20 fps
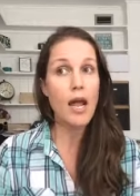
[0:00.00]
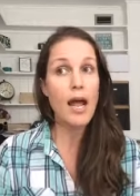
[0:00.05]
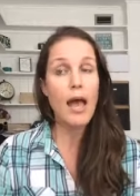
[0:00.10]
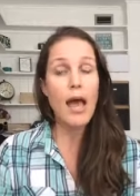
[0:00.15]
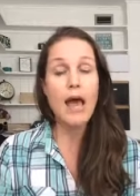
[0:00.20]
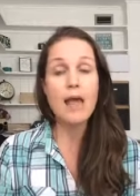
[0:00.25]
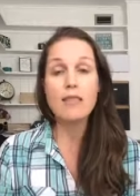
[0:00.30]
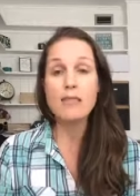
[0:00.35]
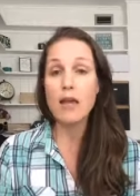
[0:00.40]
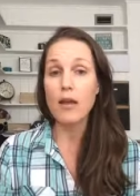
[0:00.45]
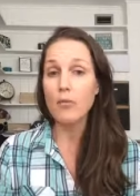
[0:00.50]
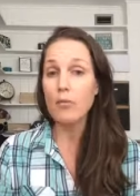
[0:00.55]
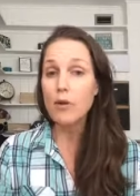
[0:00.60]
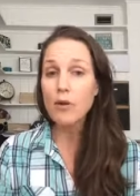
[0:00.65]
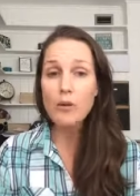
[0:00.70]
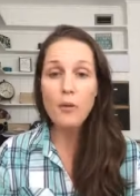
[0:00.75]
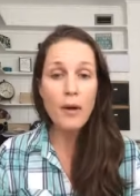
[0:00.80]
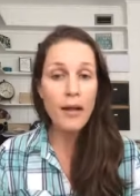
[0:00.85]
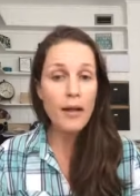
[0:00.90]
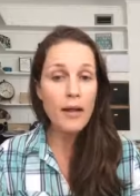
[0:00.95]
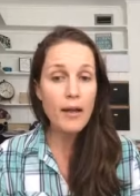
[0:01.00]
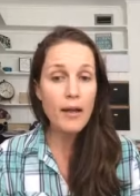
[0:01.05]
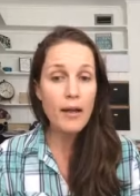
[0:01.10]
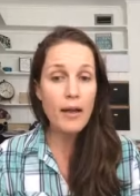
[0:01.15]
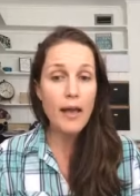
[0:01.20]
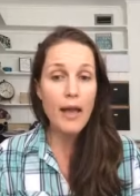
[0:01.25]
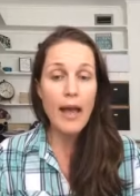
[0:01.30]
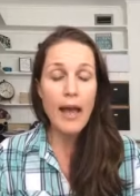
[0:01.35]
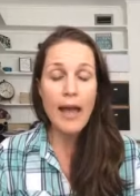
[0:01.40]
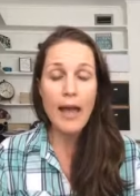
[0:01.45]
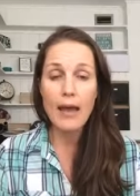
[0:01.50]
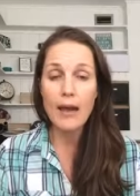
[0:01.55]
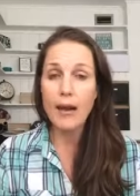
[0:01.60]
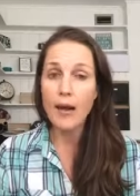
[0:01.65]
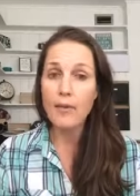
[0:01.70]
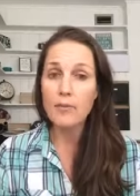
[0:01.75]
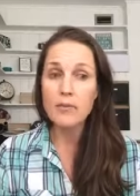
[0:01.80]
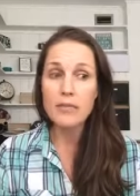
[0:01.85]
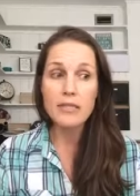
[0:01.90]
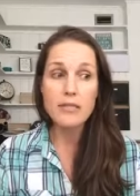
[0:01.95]
and they were quick, and I
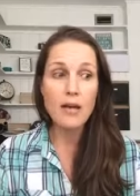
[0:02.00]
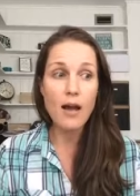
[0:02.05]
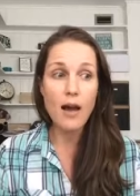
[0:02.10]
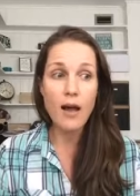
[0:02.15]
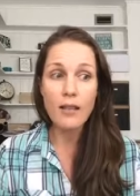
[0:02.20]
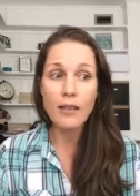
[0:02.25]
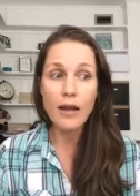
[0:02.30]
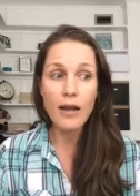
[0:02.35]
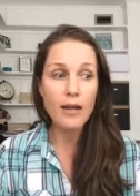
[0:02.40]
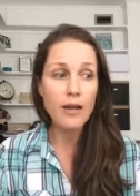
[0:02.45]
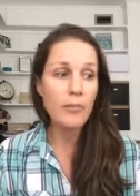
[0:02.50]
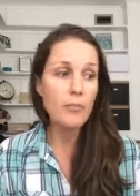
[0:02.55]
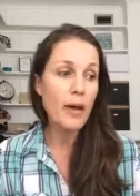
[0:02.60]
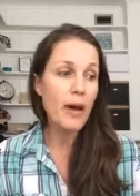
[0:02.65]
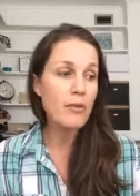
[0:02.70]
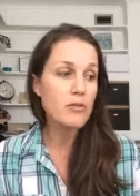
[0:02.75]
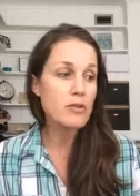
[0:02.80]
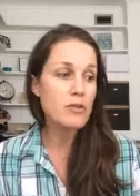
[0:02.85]
was not like about